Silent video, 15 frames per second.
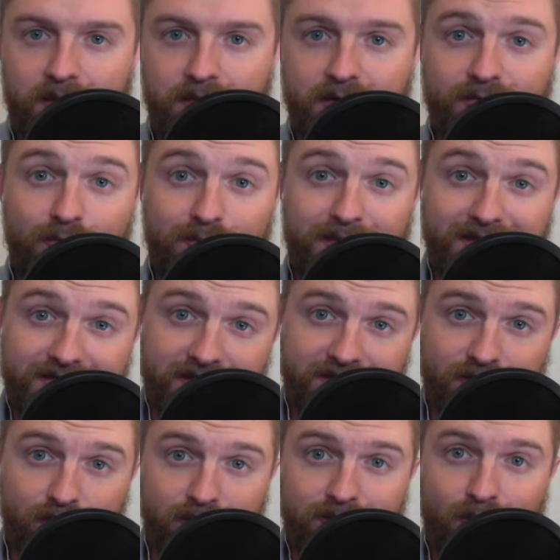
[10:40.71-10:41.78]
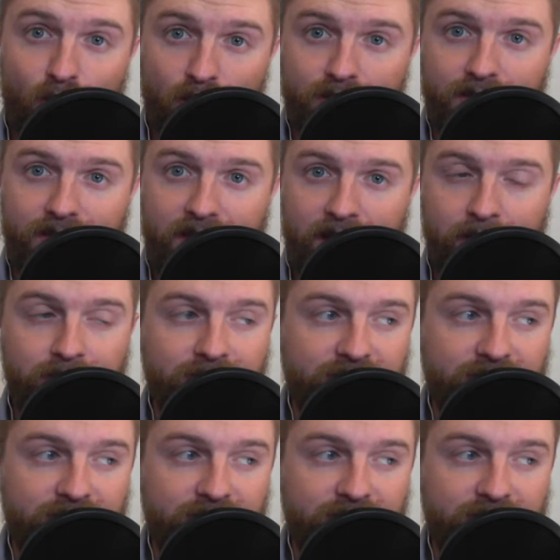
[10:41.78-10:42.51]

able to do business with more than them.